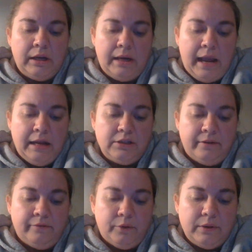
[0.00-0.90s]
and age
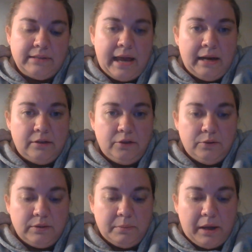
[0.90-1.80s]
influence
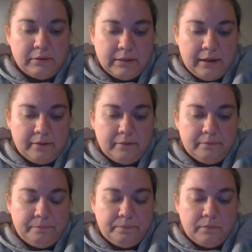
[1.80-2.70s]
attitudes about death.
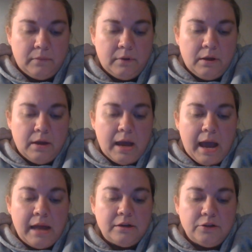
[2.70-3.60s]

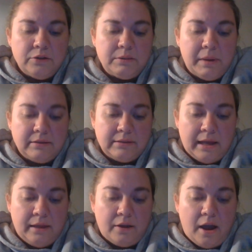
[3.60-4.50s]
Attitudes about
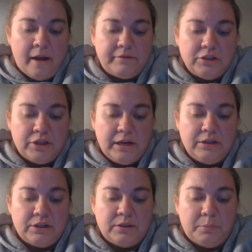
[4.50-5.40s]
death often
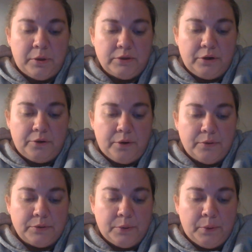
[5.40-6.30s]
change as a person
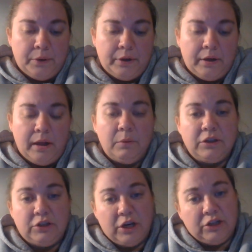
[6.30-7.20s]
grows older and
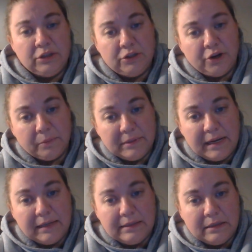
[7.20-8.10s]
with changing
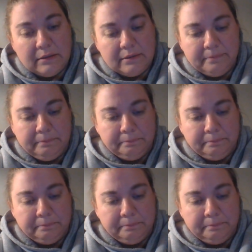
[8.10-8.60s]
circumstances.